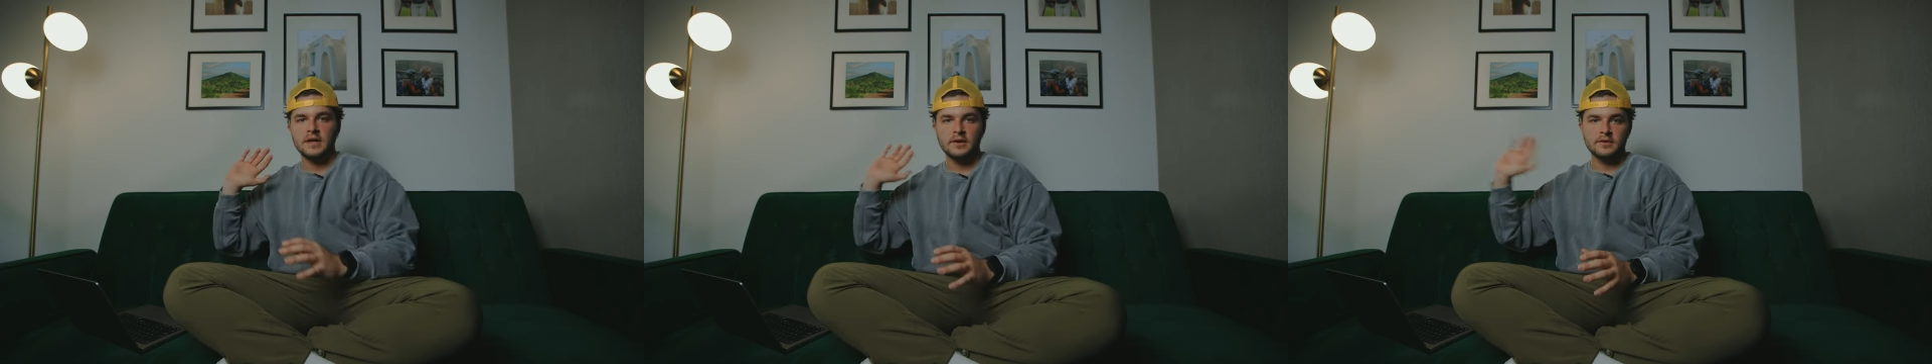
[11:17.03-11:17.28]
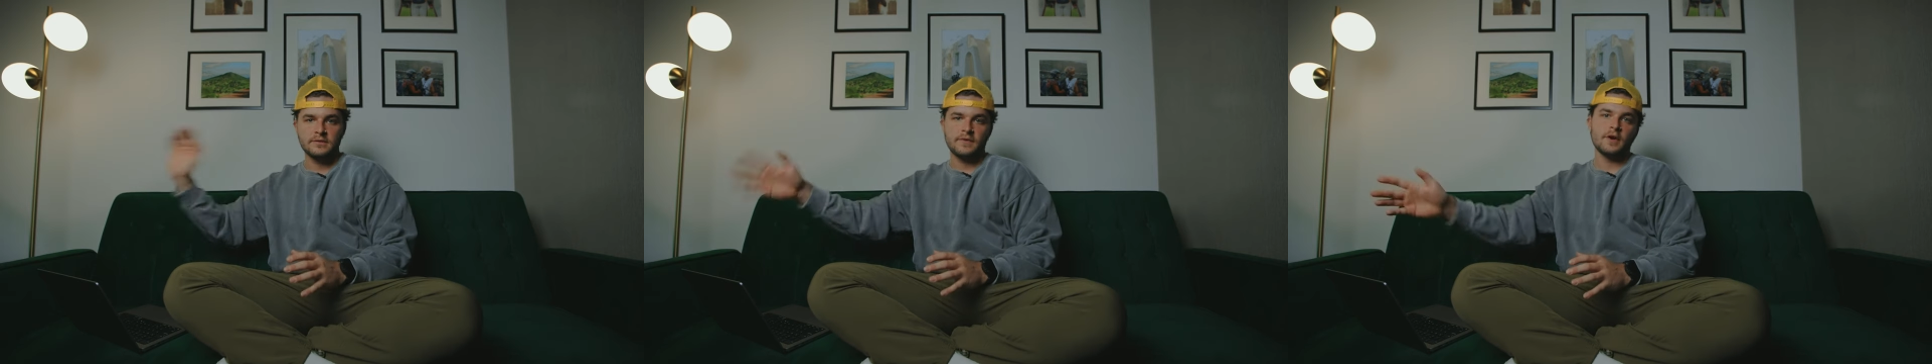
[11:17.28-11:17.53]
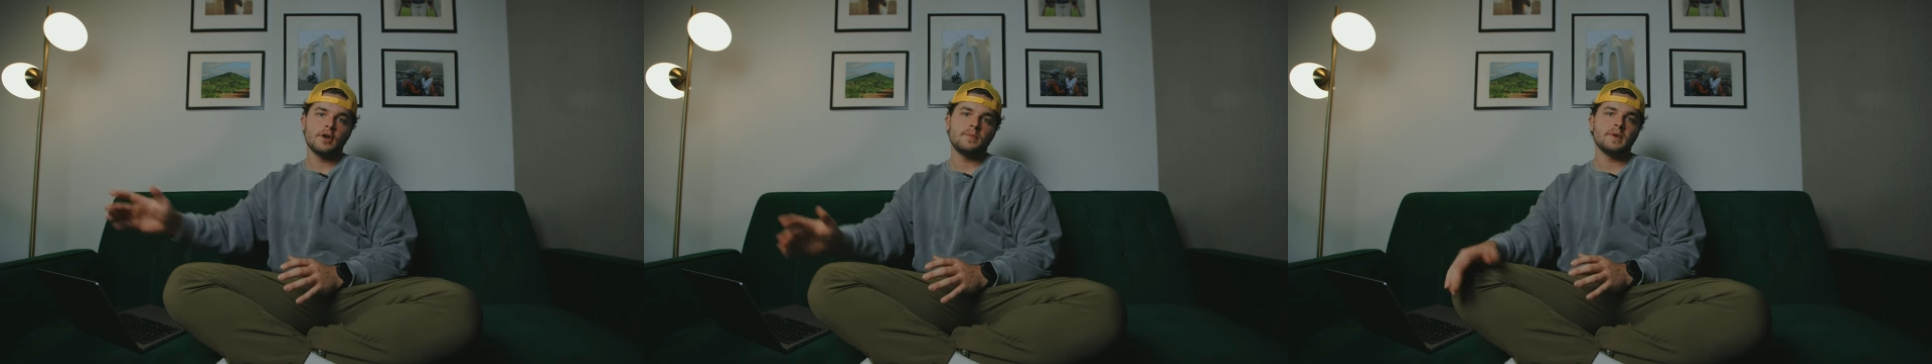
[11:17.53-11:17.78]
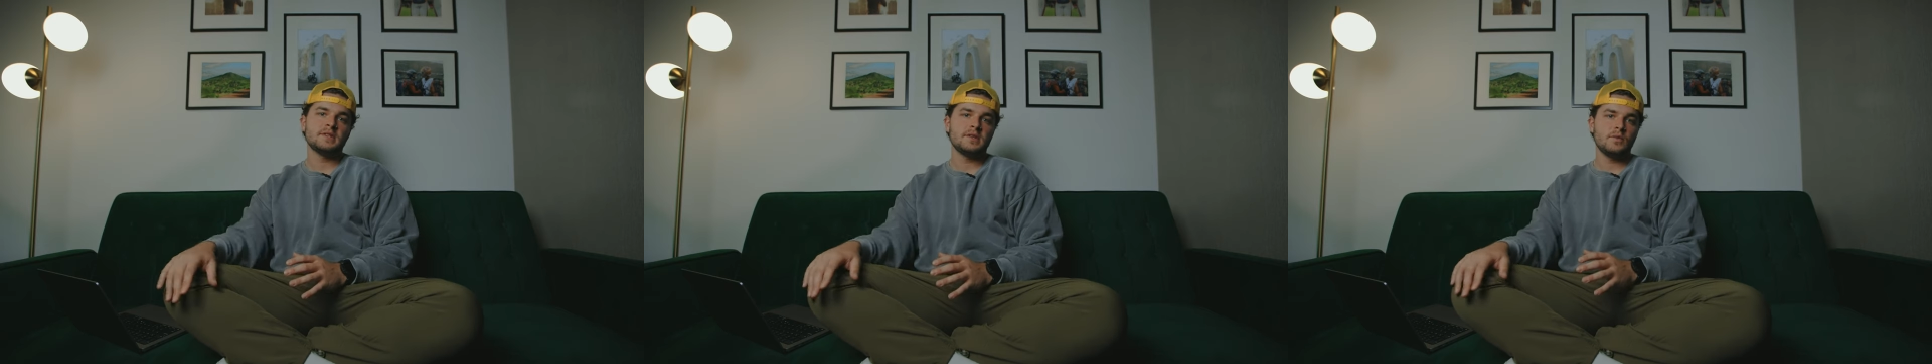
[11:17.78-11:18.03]
that I was very
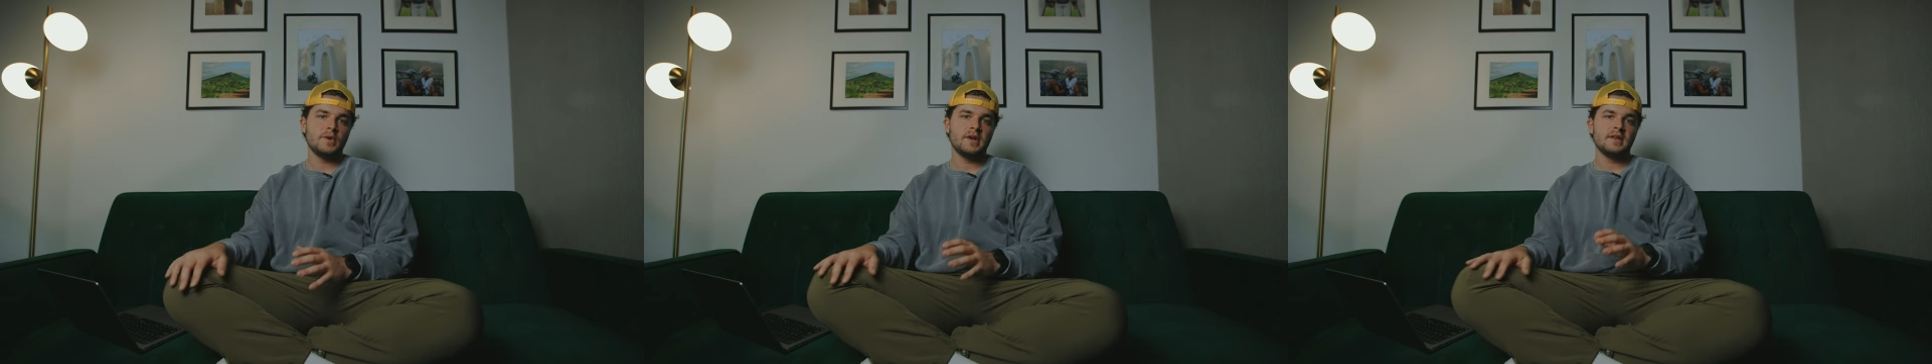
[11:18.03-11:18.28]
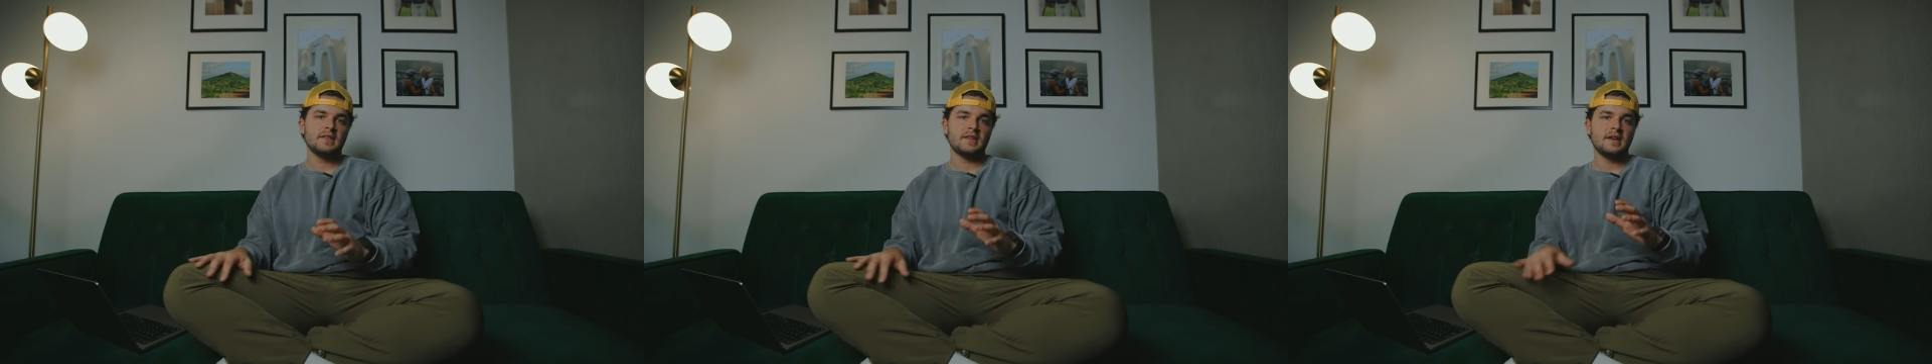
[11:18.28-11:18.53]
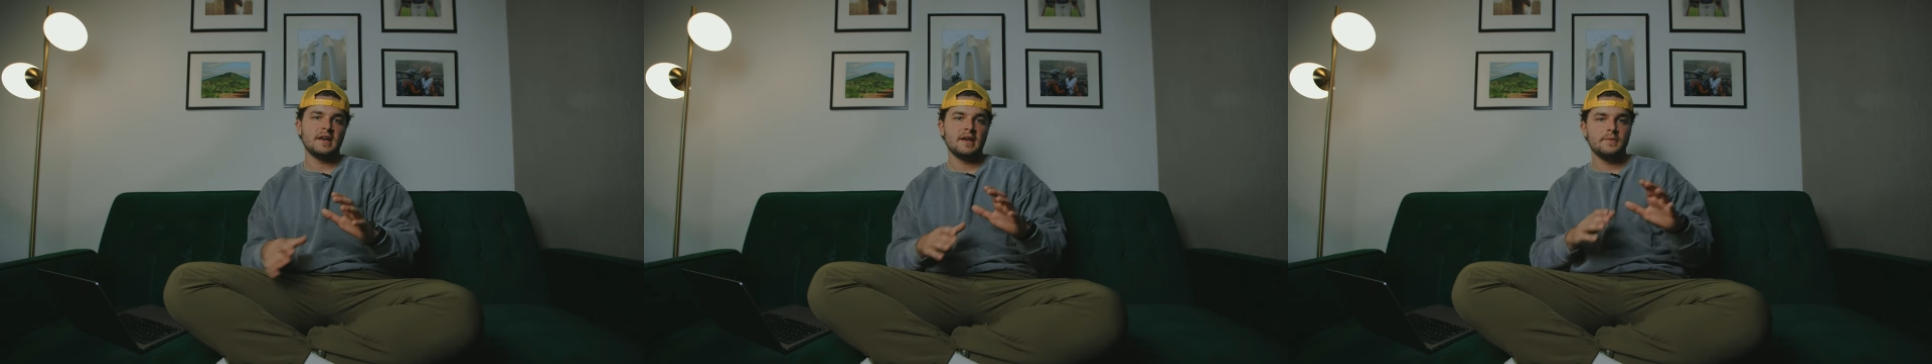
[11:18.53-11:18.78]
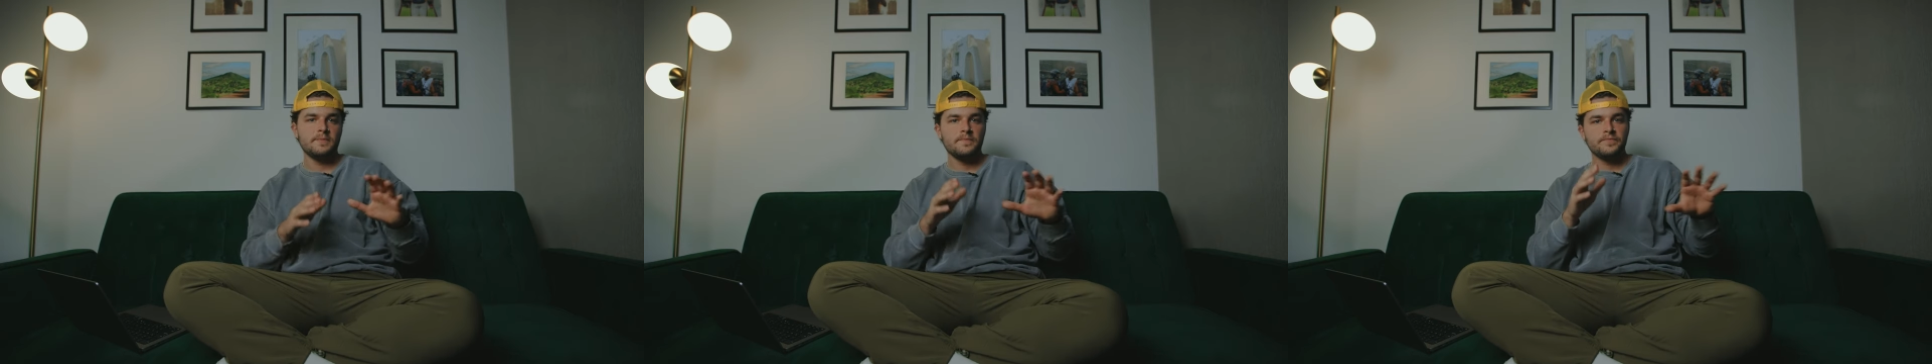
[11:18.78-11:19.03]
busy with and
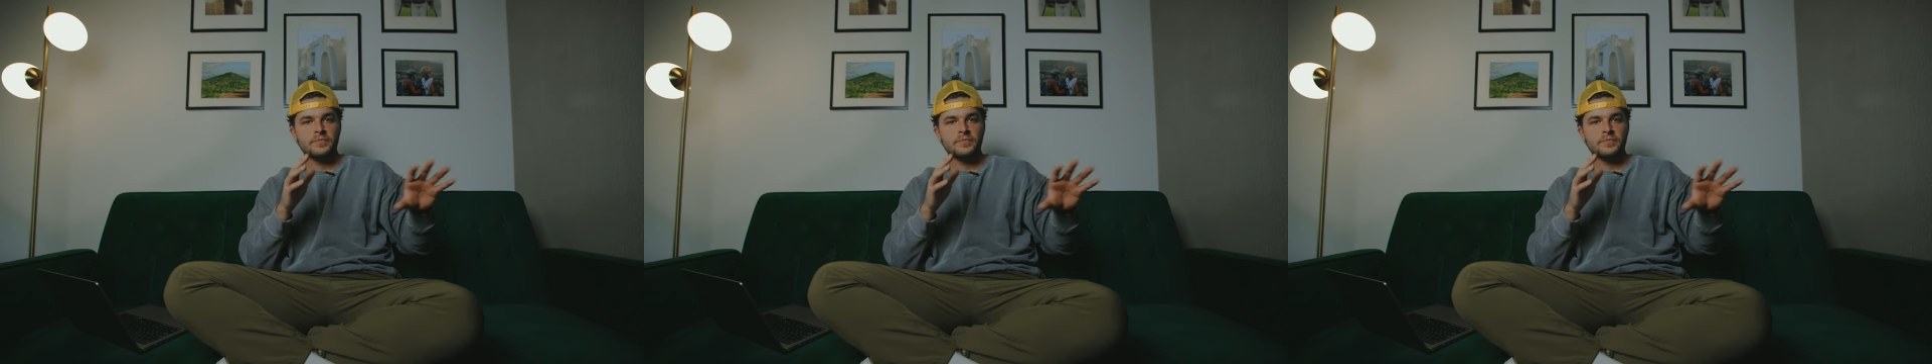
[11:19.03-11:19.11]
had